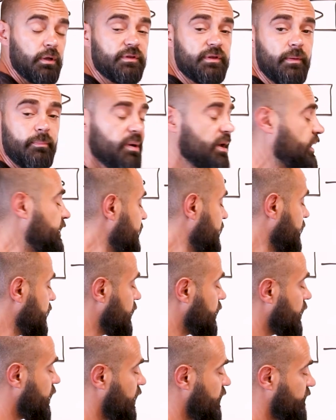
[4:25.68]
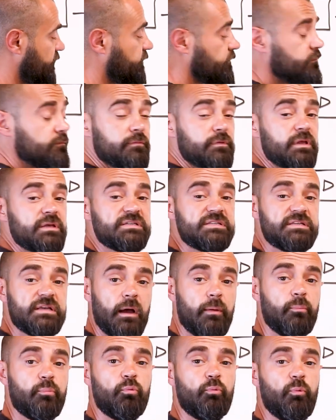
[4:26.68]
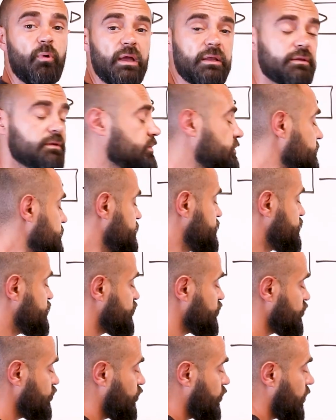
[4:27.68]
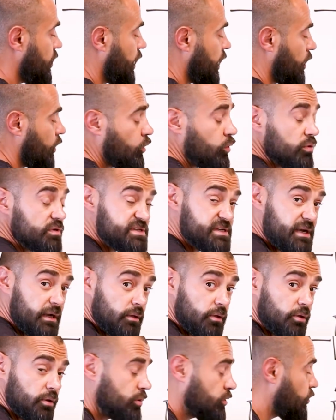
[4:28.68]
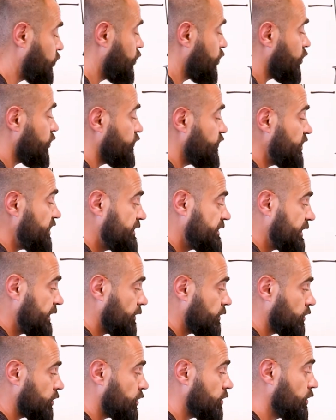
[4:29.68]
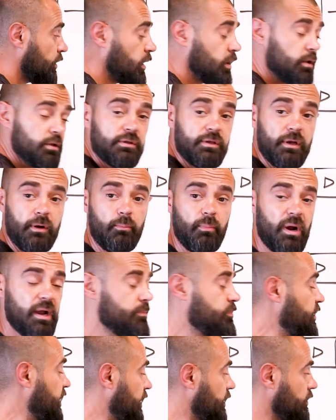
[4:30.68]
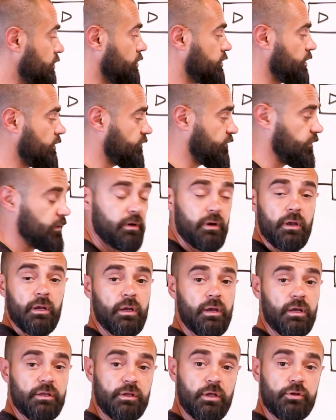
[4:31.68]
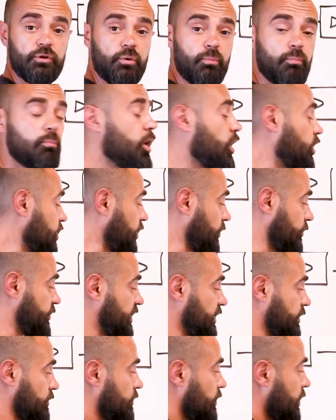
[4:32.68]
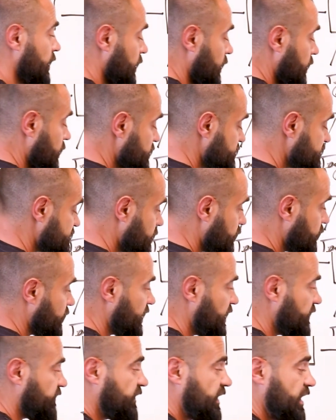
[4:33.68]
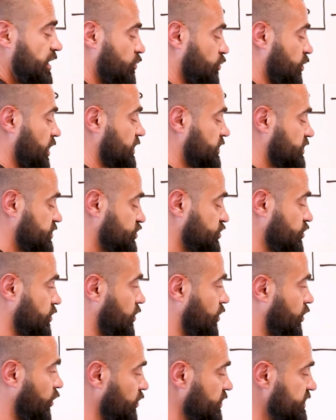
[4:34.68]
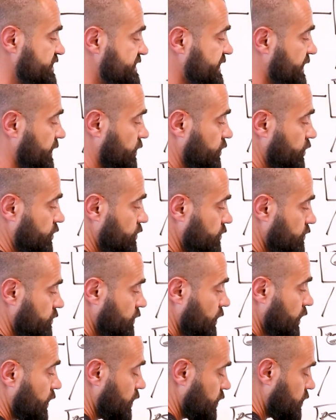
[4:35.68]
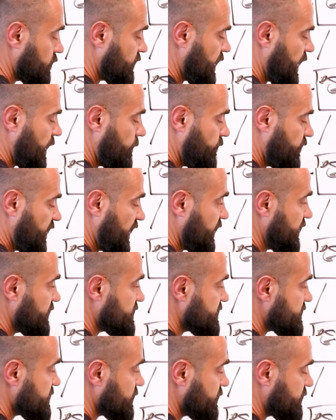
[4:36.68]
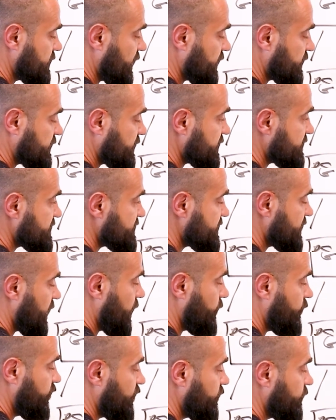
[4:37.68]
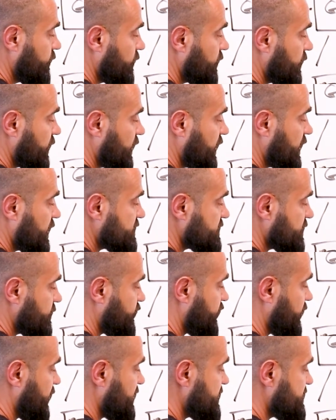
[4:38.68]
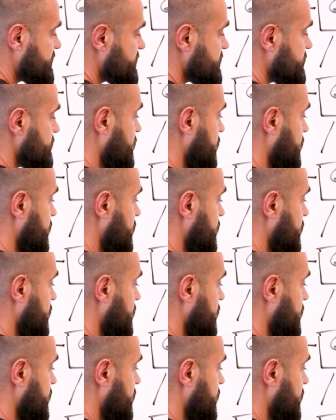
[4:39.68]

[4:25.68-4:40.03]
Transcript: Depending if the sub went to a wholesaler or a retailer, there might be another markup here. So if he went to a wholesaler, that means that the sub gets a price